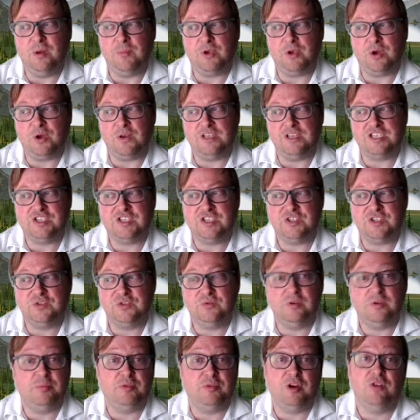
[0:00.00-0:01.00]
who I'm going
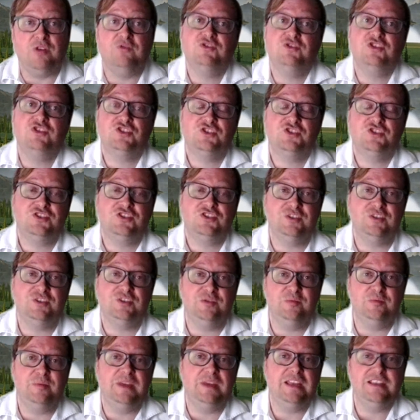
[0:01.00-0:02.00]
to
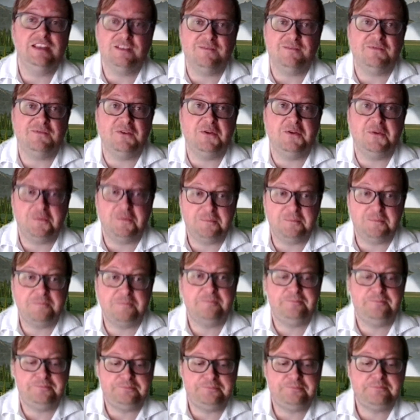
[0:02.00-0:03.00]
approach to be
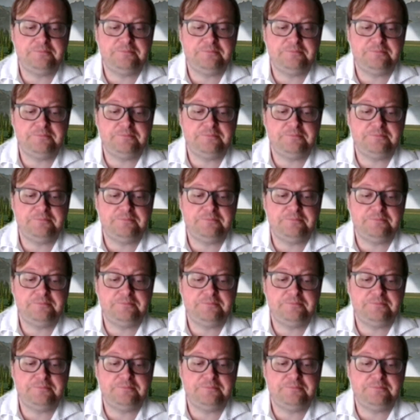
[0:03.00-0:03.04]
interviewed.